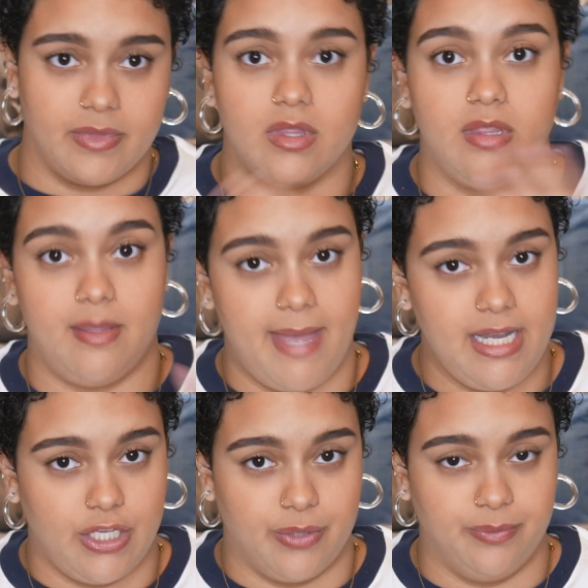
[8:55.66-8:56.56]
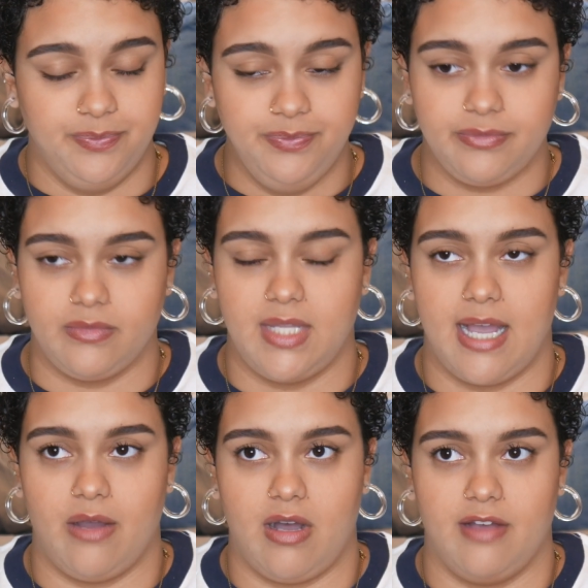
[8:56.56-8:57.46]
the menu.
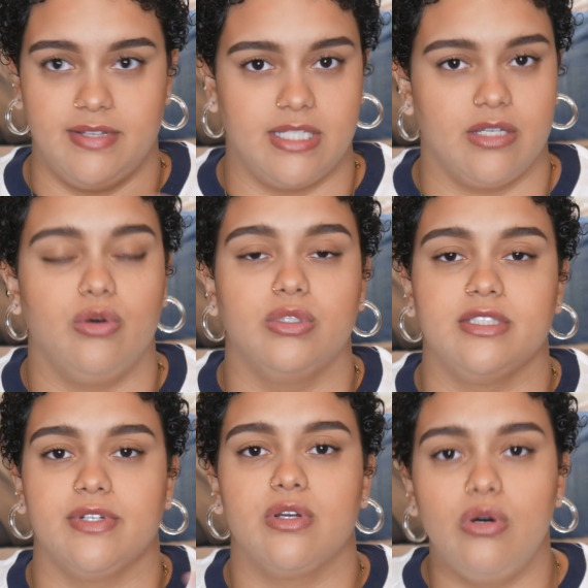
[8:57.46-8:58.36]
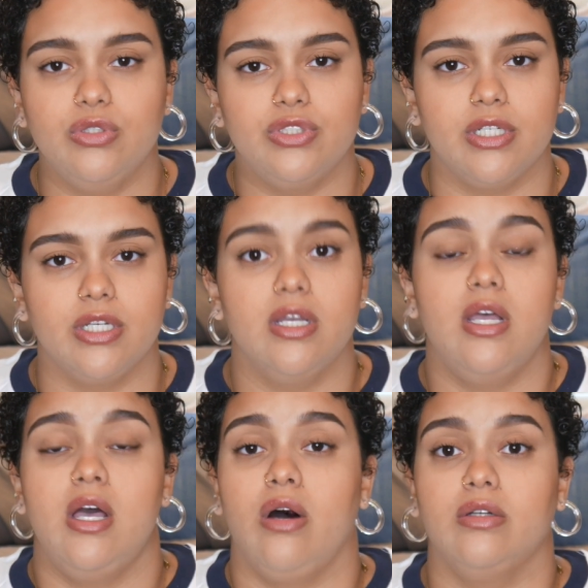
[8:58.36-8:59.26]
Now obviously it's a whole different culture,
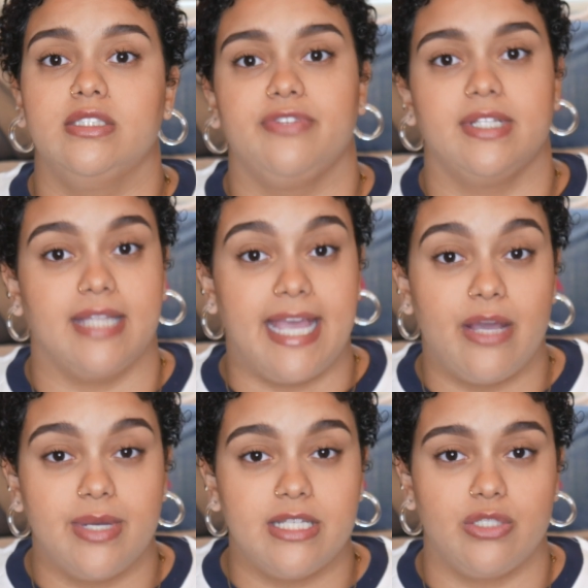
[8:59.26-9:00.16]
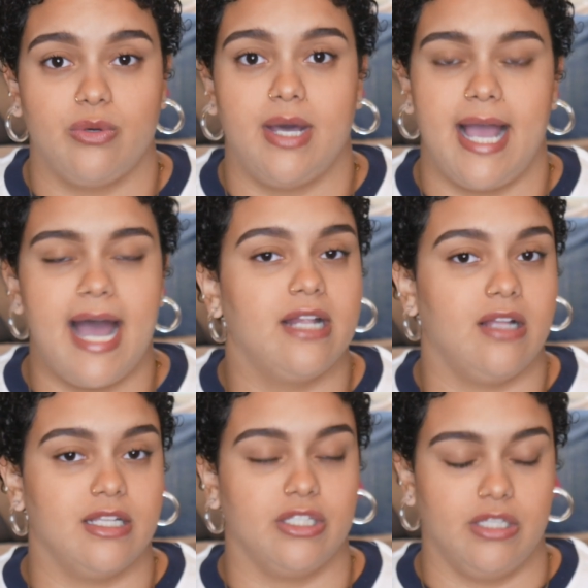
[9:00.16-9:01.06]
whole different language, so I had a
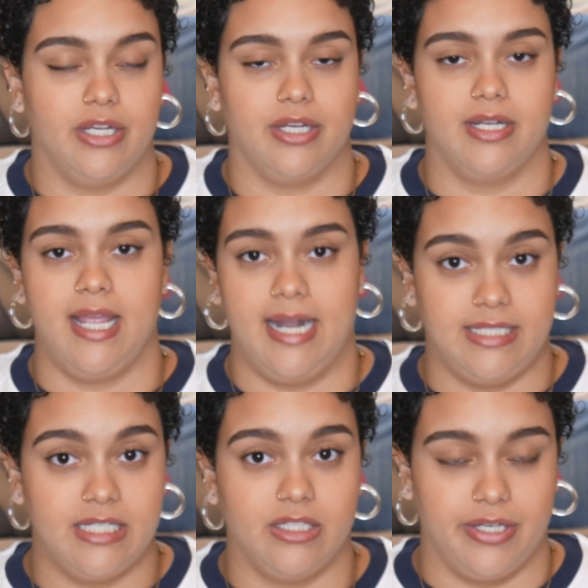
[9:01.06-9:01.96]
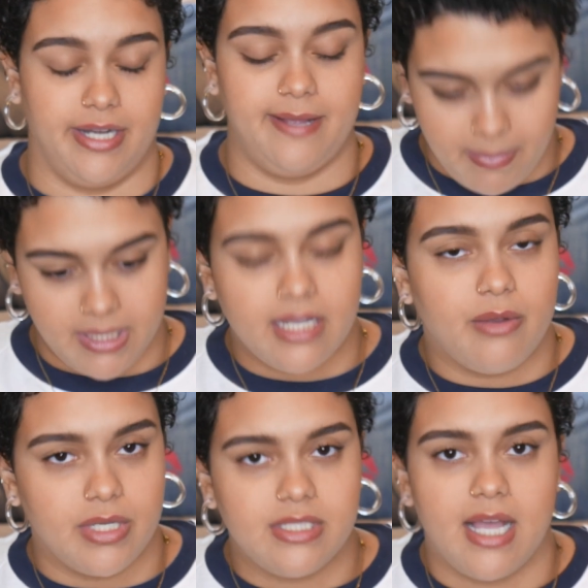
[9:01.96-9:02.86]
lot to learn, and I did learn it. But there
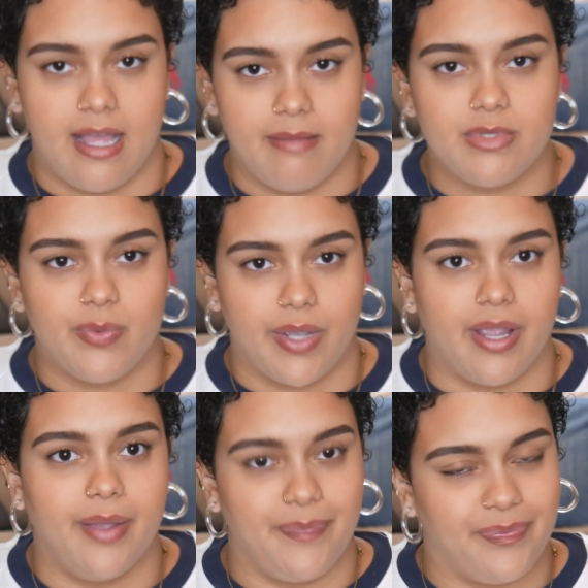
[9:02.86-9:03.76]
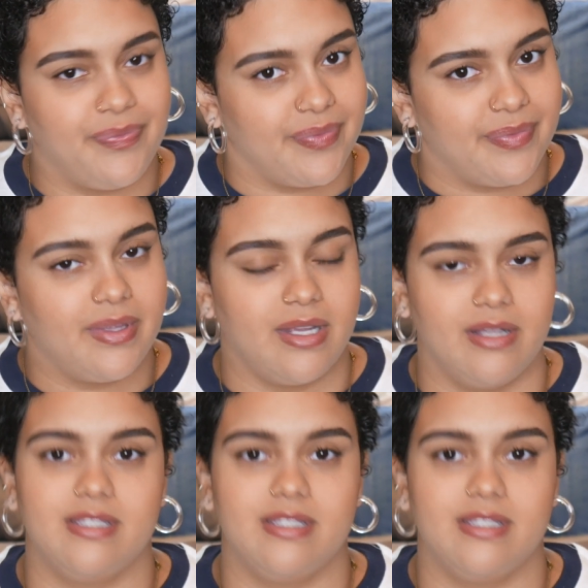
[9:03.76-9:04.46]
were times where, you know,